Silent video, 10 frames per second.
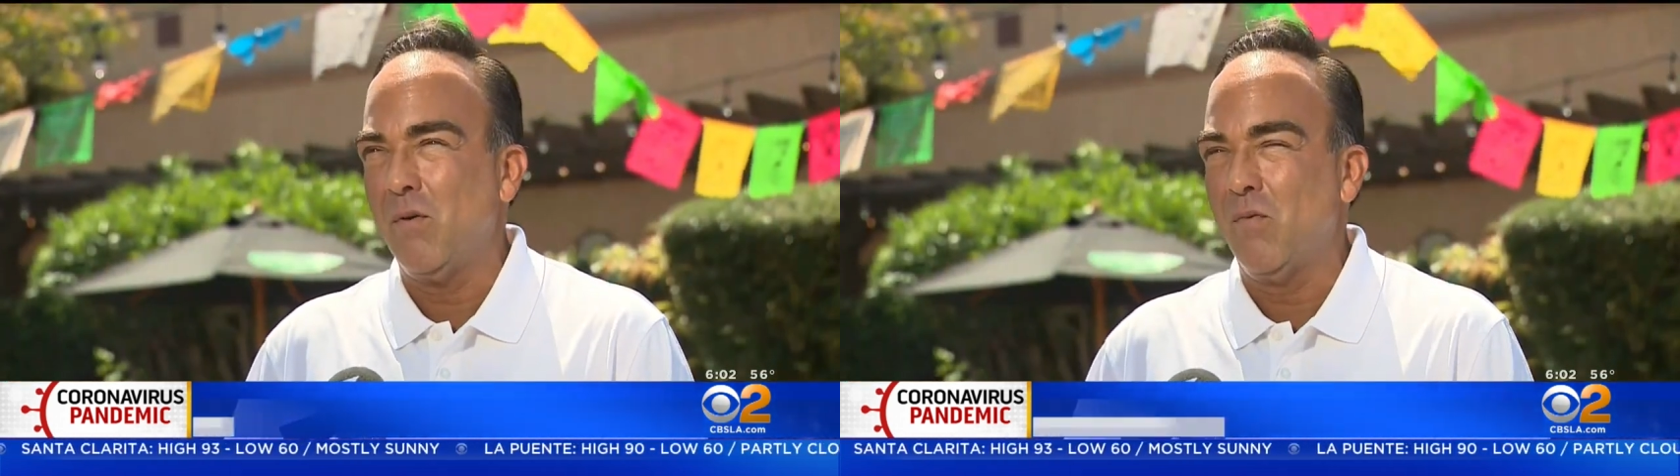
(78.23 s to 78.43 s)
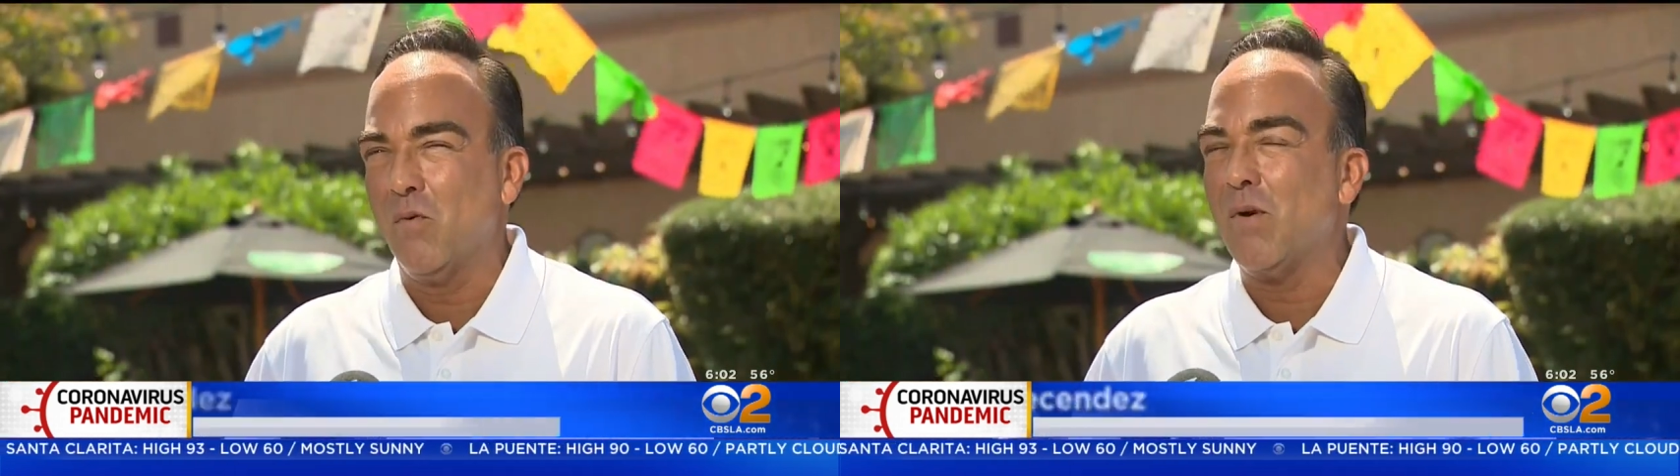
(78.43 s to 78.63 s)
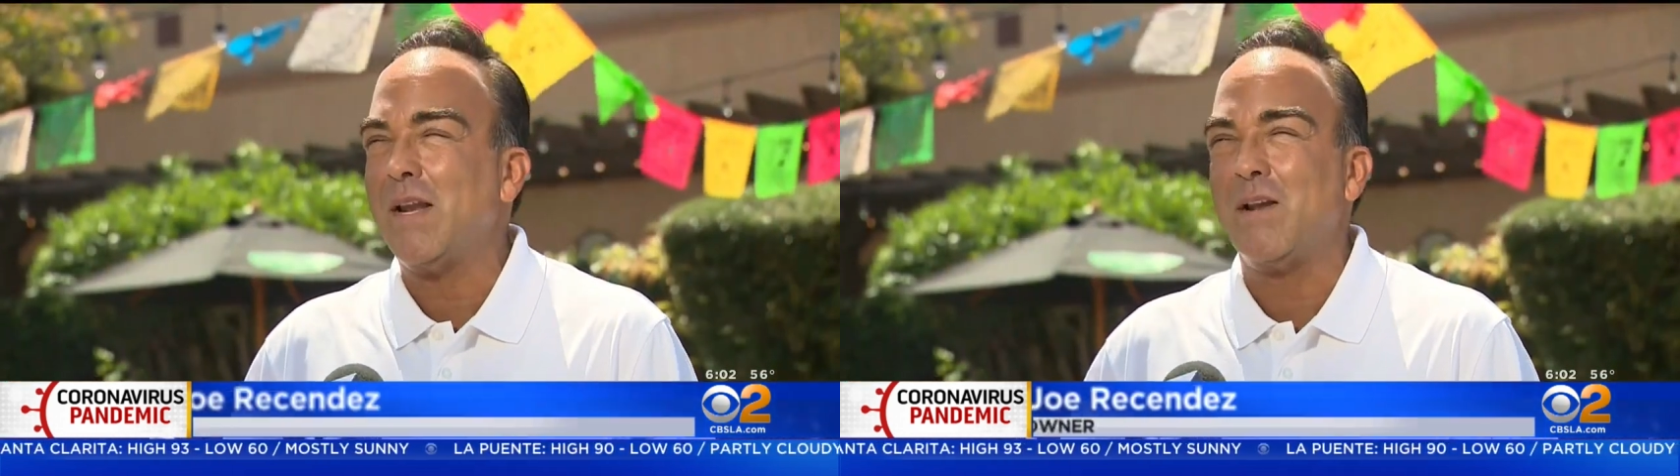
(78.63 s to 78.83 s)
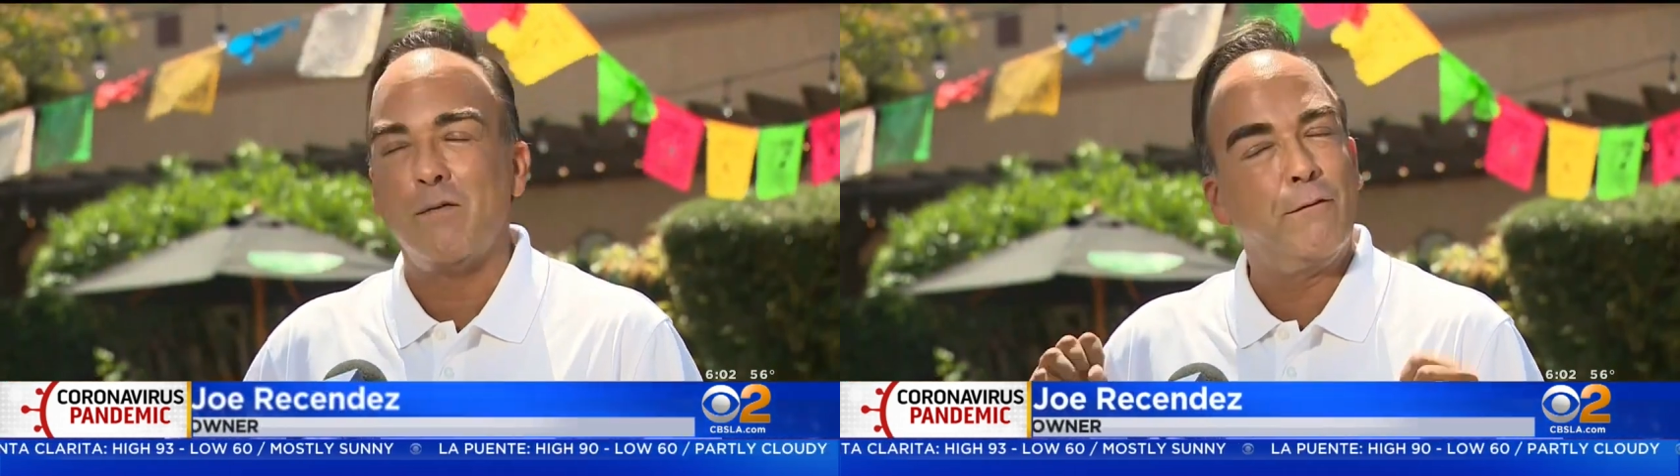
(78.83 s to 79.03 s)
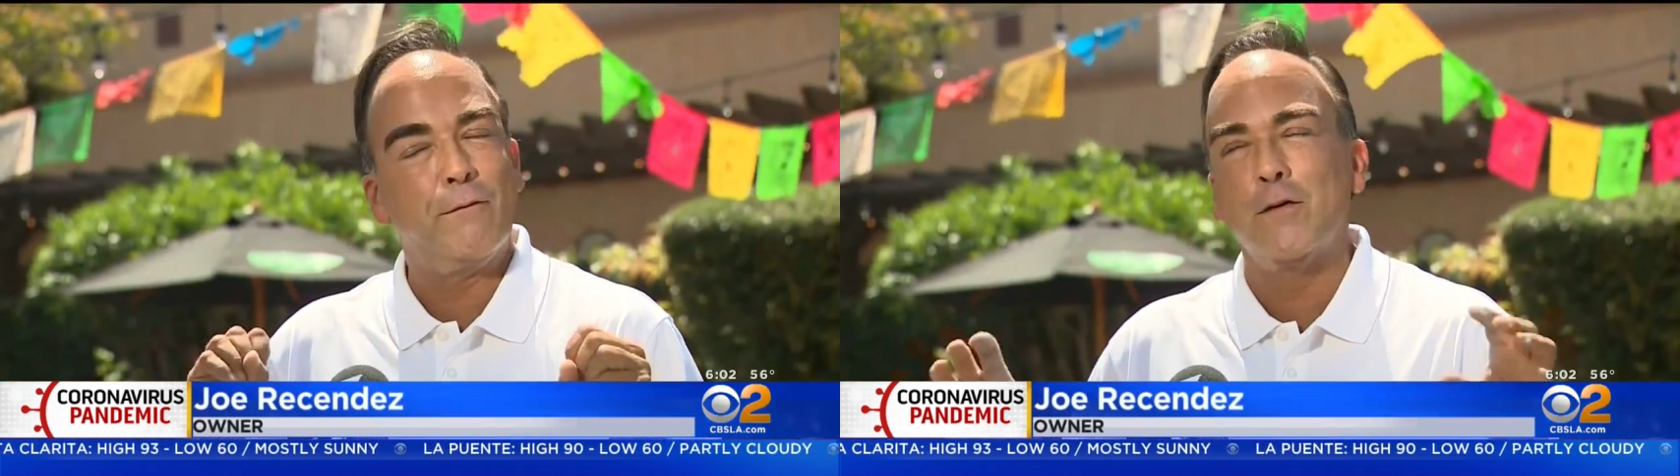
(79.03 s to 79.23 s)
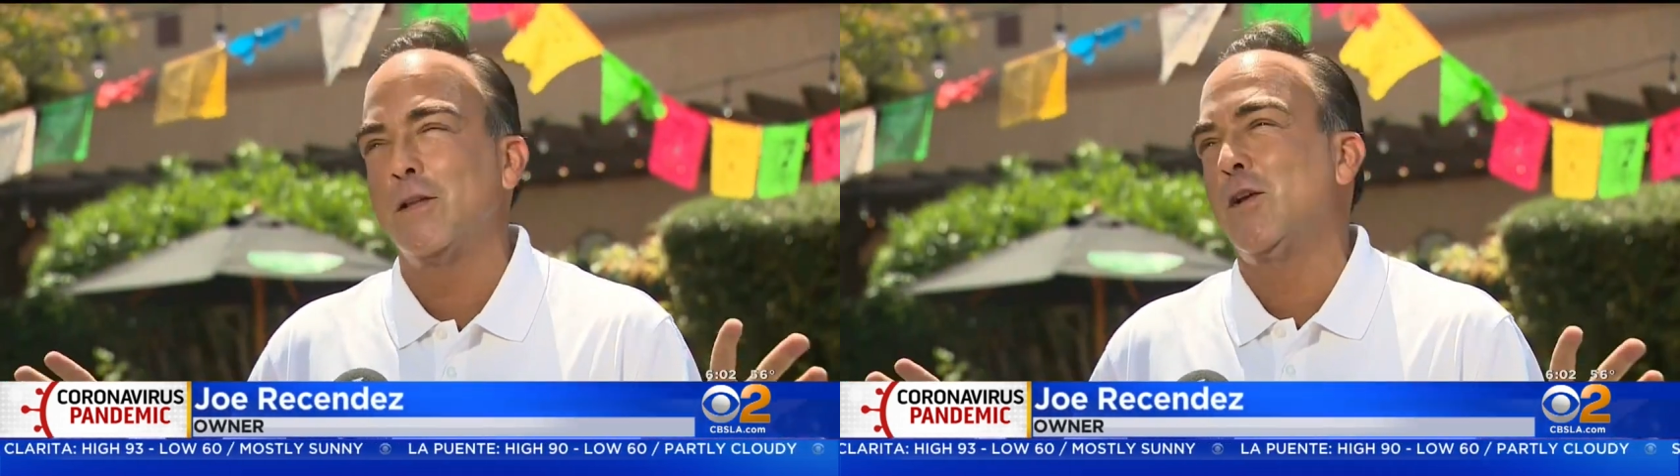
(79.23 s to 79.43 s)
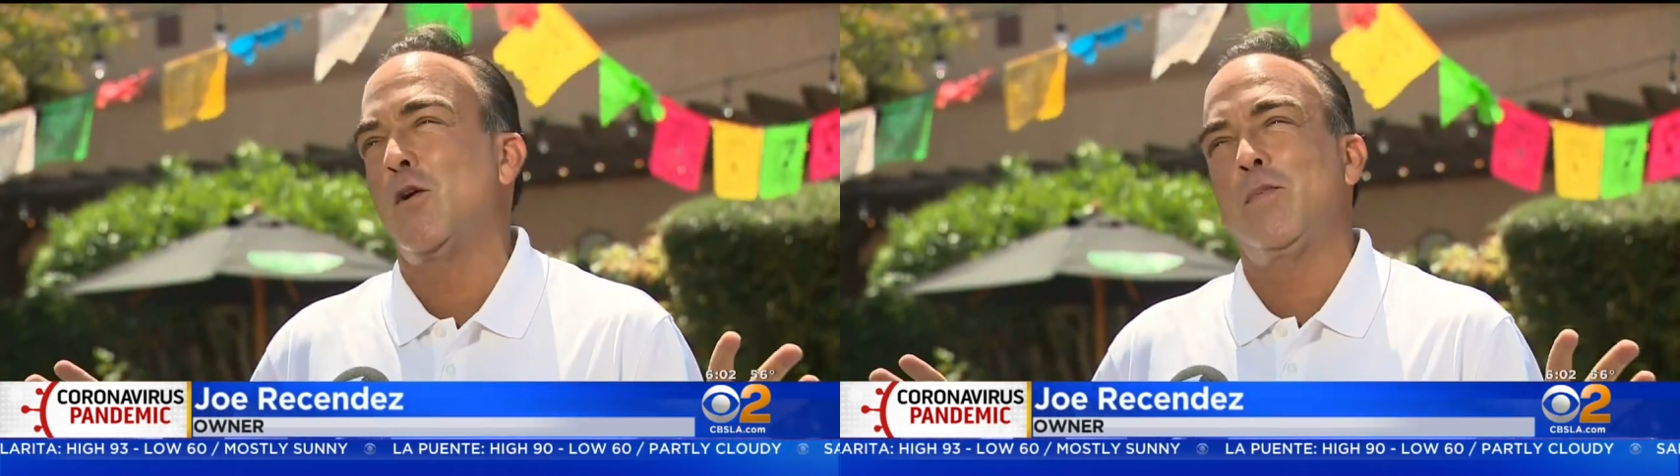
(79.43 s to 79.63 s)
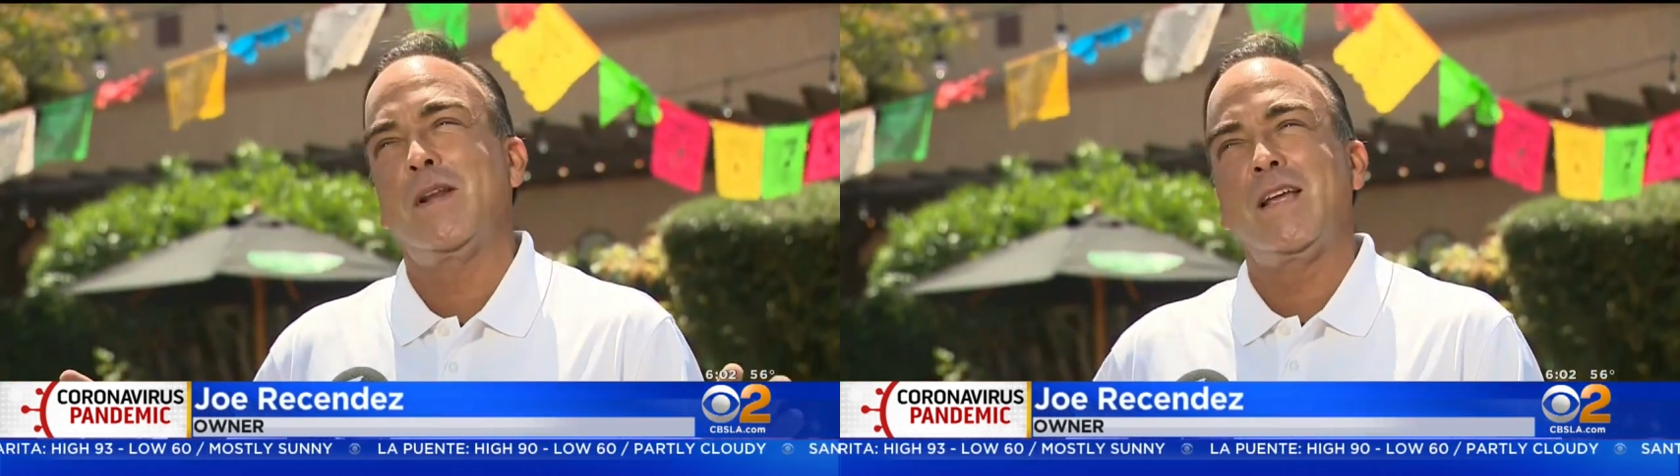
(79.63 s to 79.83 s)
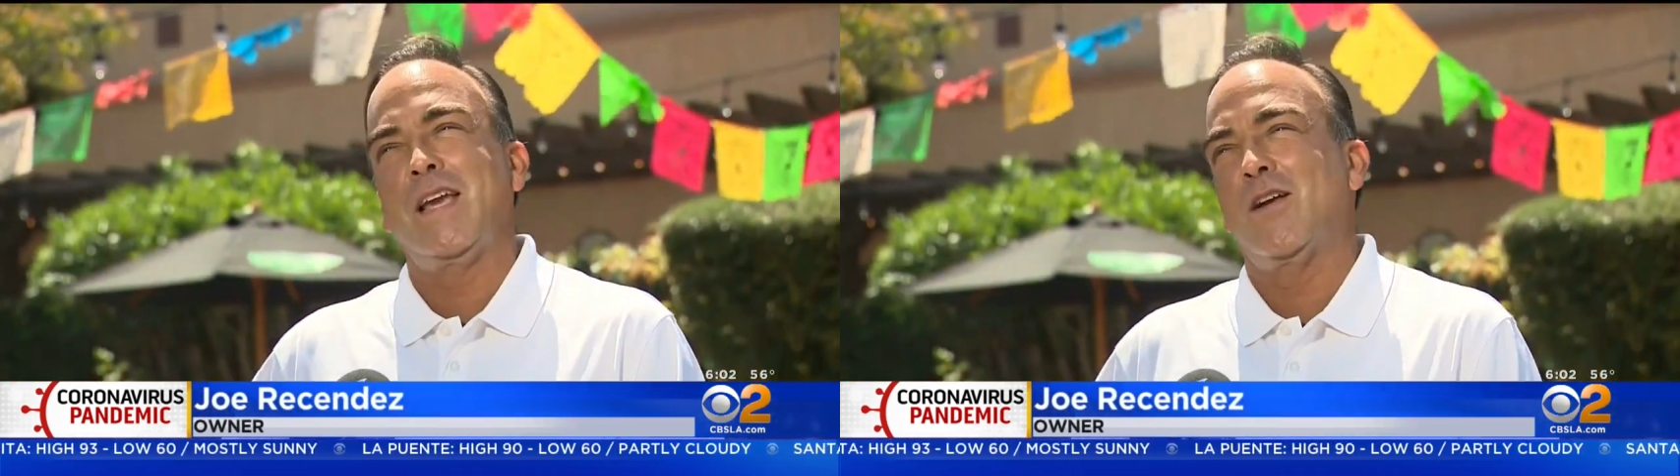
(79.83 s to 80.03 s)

but we're ready to fully opening.